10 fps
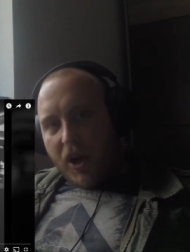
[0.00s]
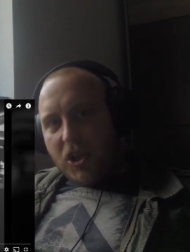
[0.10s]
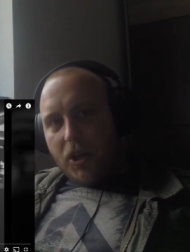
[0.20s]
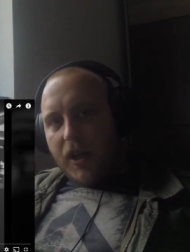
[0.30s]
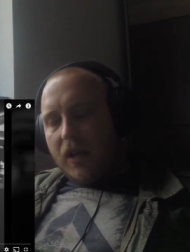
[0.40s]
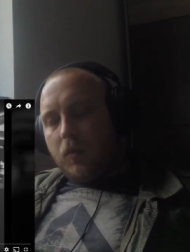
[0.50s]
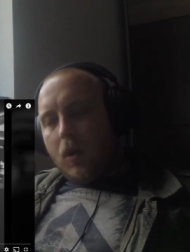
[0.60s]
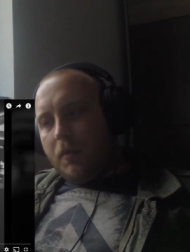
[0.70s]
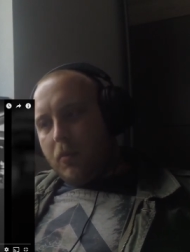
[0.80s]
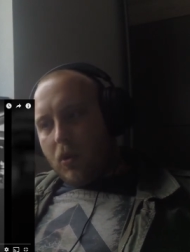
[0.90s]
pressure that
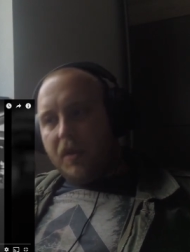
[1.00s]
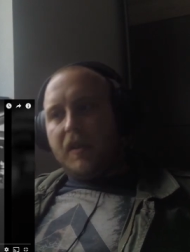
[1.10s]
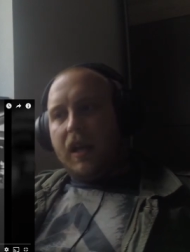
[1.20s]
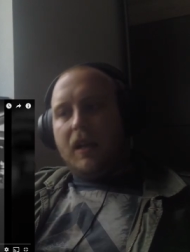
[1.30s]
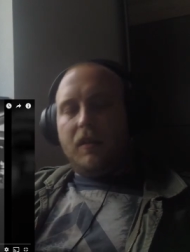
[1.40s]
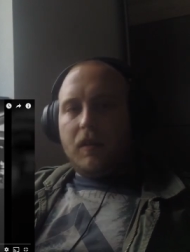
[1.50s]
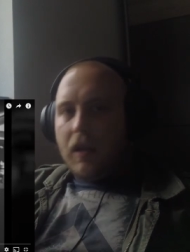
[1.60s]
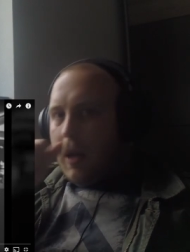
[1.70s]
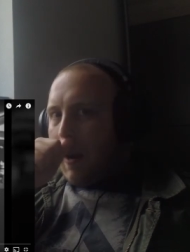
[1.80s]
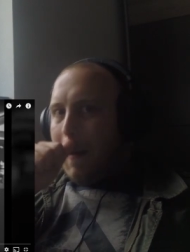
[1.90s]
one point and
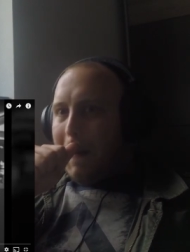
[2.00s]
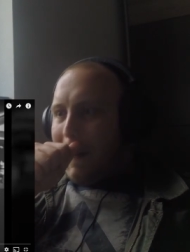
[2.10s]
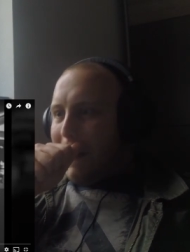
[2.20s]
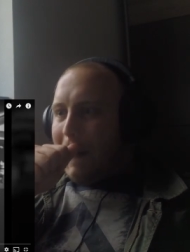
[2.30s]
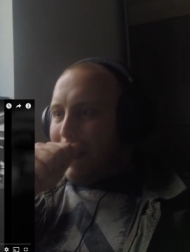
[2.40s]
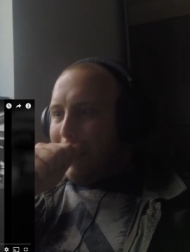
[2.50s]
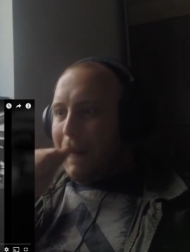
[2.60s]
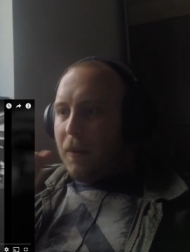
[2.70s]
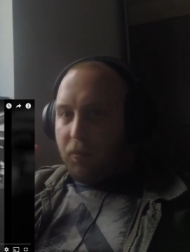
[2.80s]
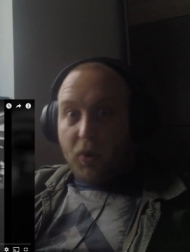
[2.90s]

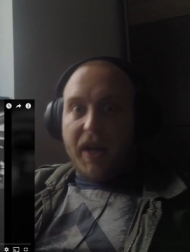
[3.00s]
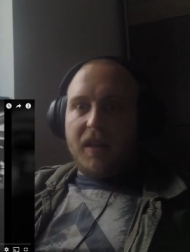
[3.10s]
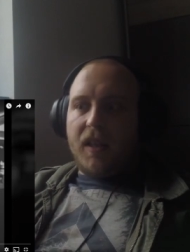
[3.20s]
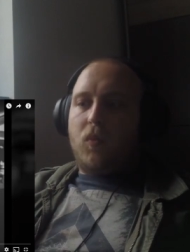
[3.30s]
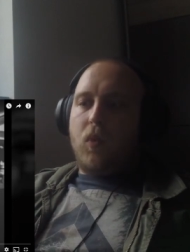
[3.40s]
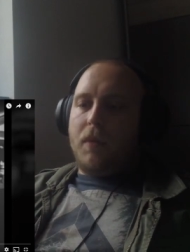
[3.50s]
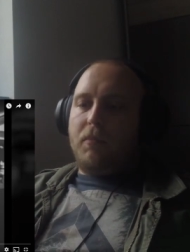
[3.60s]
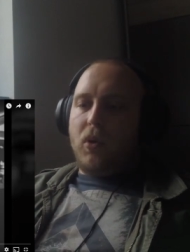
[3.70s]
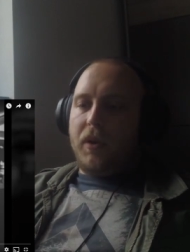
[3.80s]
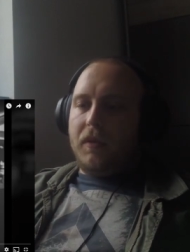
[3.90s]
break that one
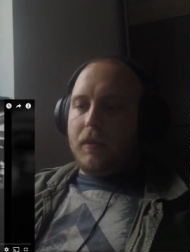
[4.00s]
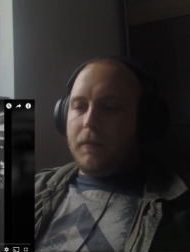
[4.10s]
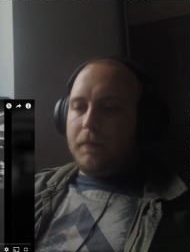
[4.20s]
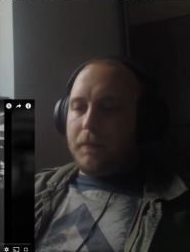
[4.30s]
point.